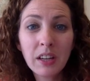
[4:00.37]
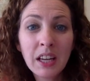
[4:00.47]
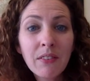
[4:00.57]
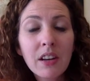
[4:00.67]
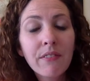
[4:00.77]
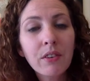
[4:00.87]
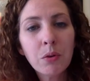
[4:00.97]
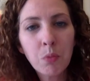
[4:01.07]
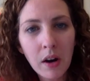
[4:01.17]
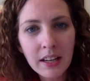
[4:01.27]
Even if we
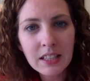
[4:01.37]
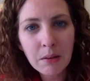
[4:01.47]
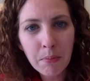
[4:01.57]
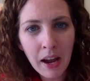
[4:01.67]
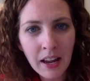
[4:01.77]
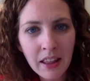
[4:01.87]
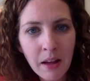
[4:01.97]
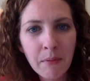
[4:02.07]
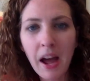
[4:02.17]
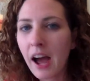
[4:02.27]
wanted to pay
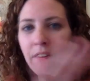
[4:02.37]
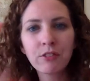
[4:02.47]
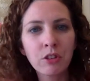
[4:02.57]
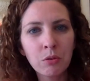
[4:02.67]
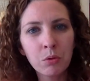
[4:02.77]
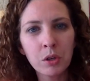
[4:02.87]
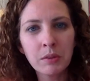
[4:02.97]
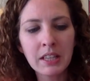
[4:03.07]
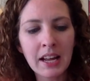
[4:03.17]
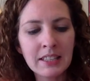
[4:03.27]
them after the war
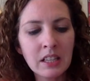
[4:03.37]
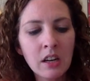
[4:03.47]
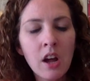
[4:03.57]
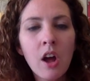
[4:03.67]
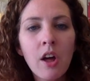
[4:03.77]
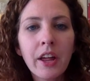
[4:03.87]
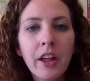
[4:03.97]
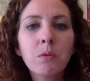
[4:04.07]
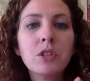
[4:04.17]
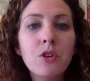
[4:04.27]
was ended,
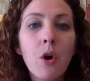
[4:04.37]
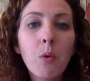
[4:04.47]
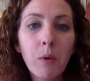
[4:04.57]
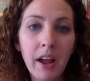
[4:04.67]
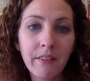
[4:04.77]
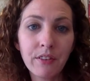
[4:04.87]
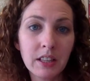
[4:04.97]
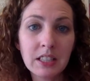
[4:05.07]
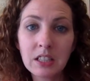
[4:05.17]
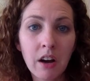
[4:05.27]
there was no way for
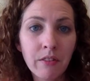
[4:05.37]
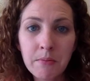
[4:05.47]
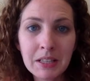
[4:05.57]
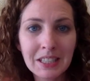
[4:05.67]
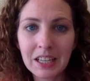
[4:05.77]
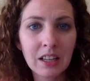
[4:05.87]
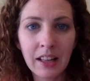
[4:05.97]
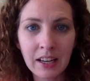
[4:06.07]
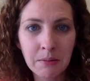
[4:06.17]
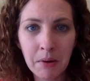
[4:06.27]
this government to
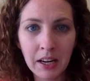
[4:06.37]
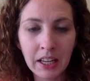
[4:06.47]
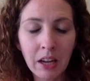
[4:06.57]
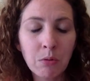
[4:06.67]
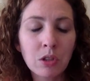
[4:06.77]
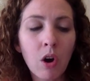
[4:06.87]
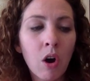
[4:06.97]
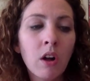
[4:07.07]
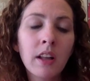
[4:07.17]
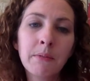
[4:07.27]
collect money. It was
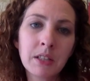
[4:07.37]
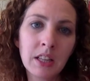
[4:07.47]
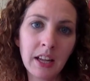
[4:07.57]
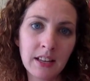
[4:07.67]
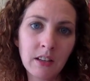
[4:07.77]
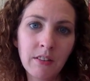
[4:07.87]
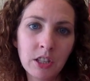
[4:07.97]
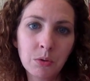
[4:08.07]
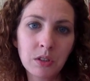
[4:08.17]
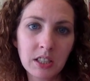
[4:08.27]
all up to the
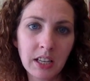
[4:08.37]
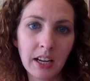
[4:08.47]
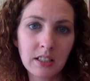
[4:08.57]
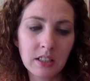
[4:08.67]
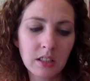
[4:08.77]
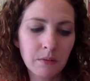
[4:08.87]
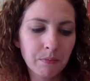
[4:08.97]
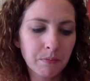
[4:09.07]
individual states.